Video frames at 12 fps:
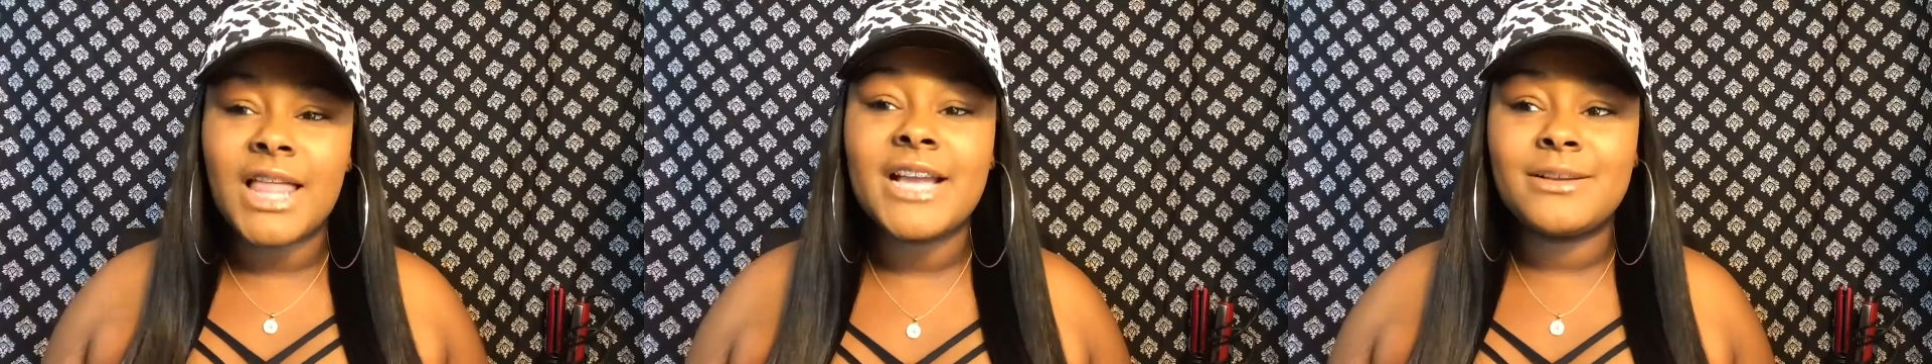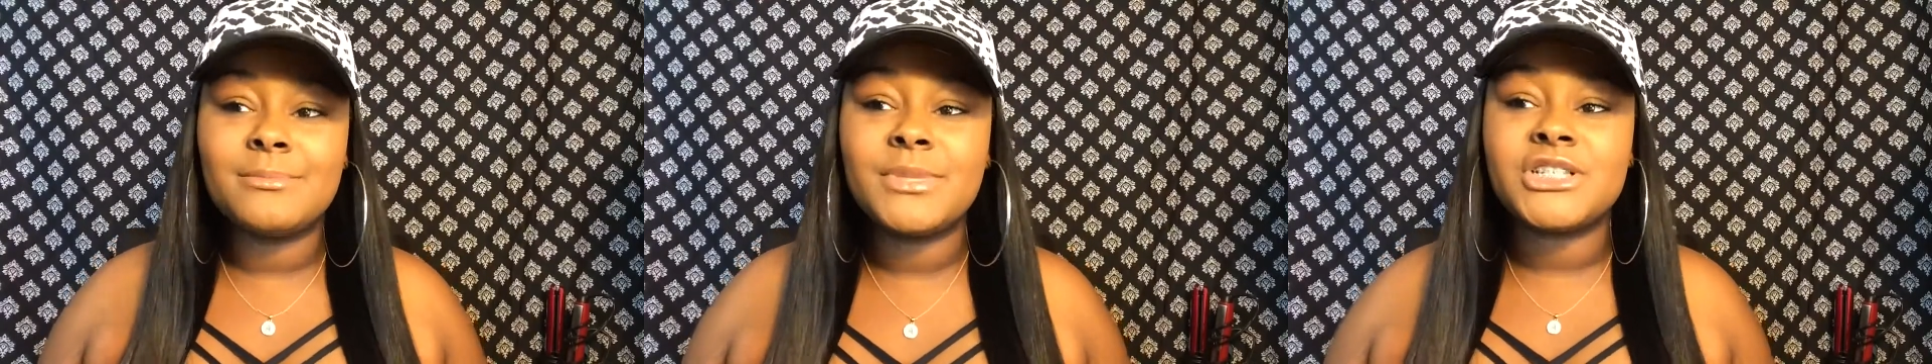like,
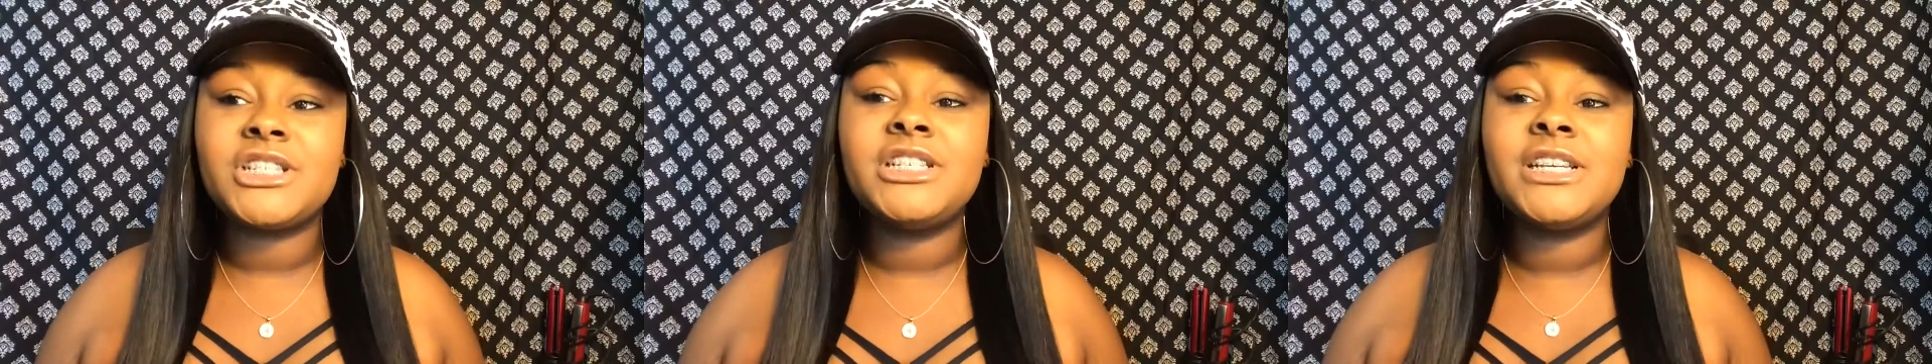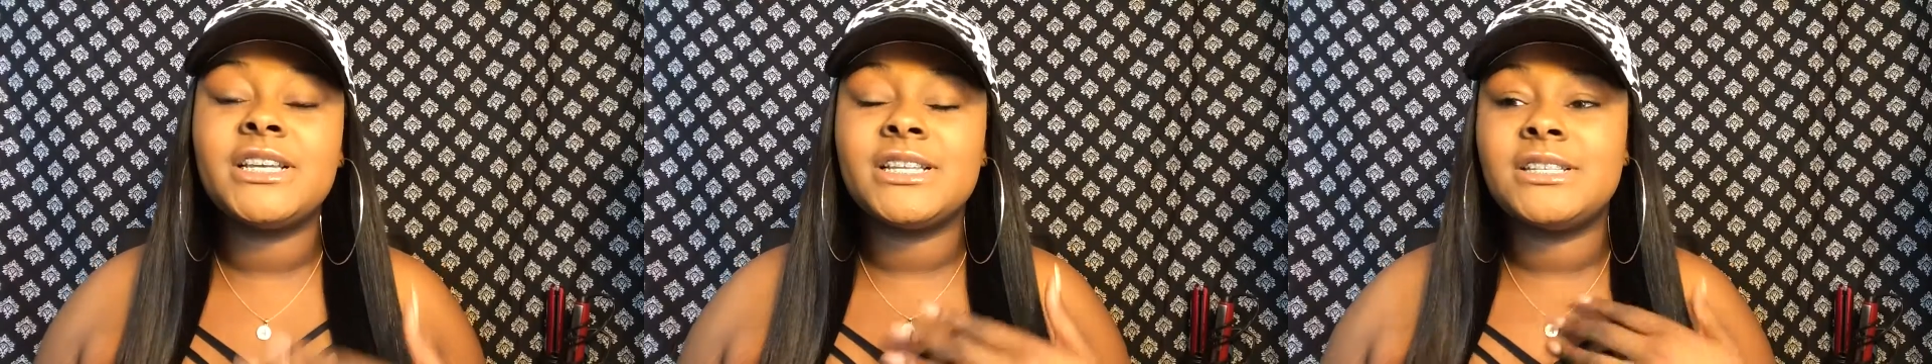but she
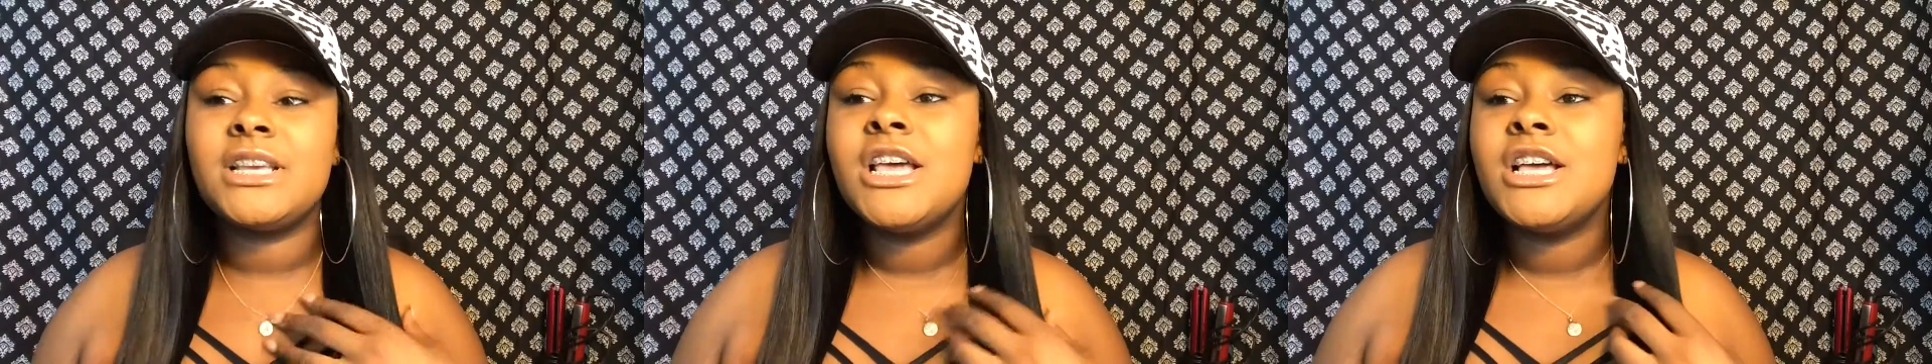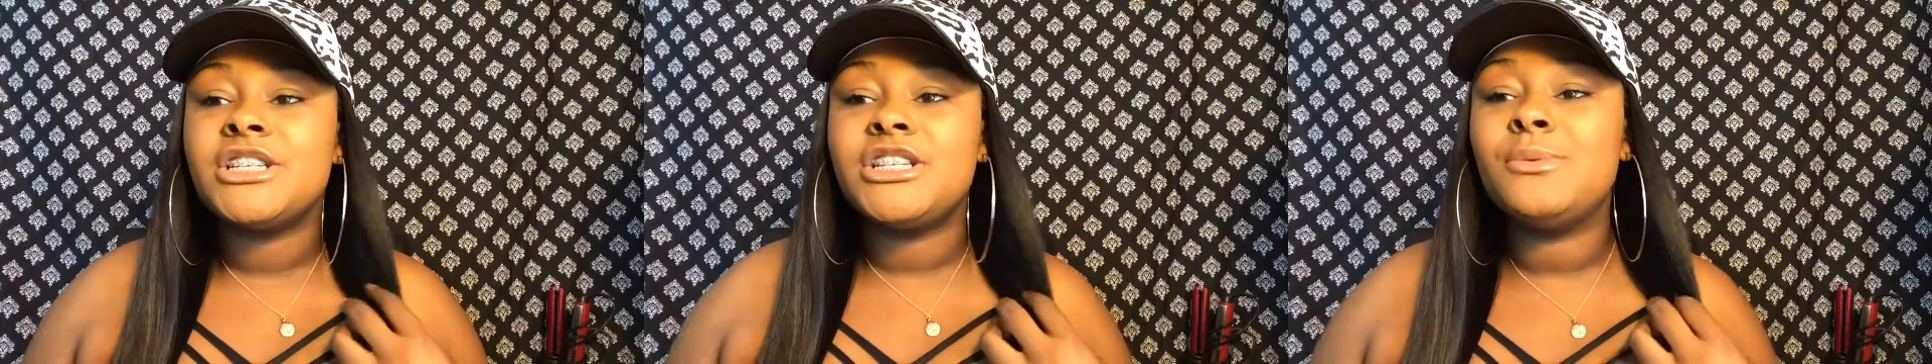
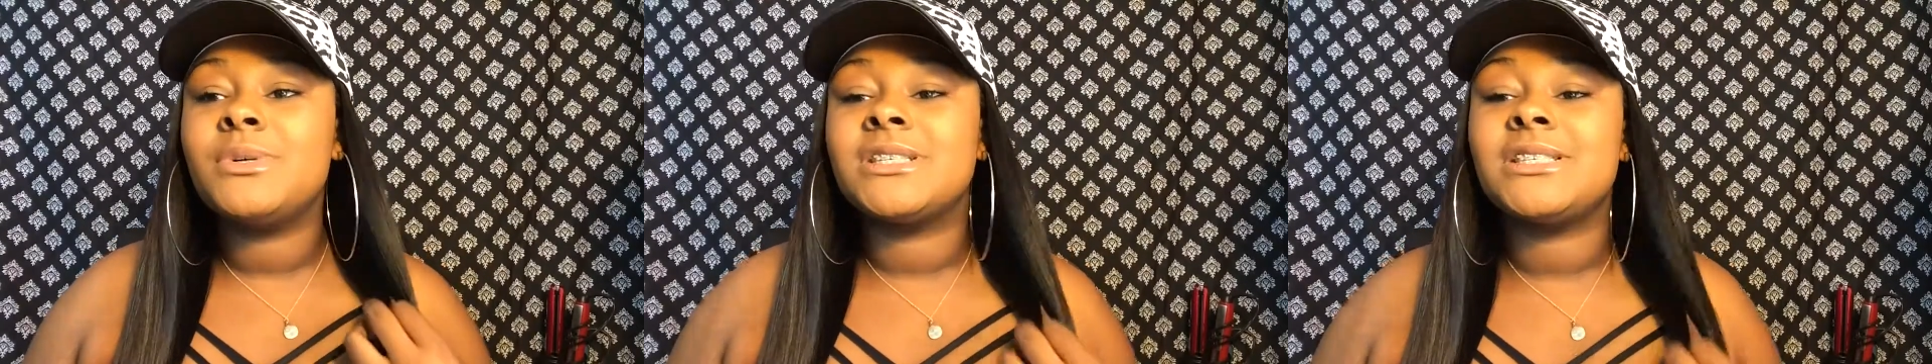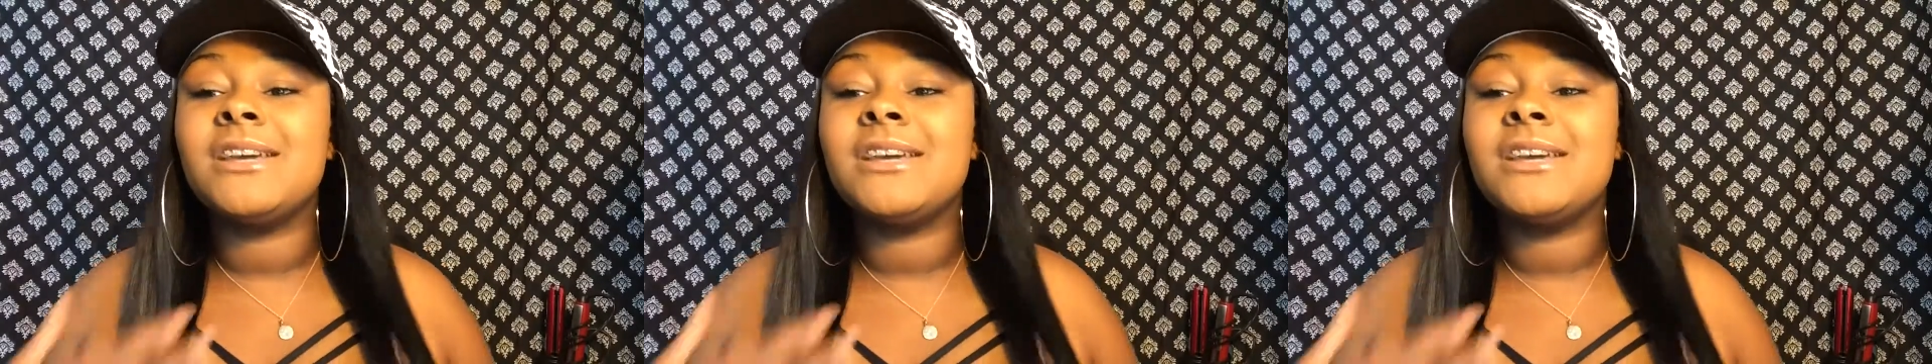wasn't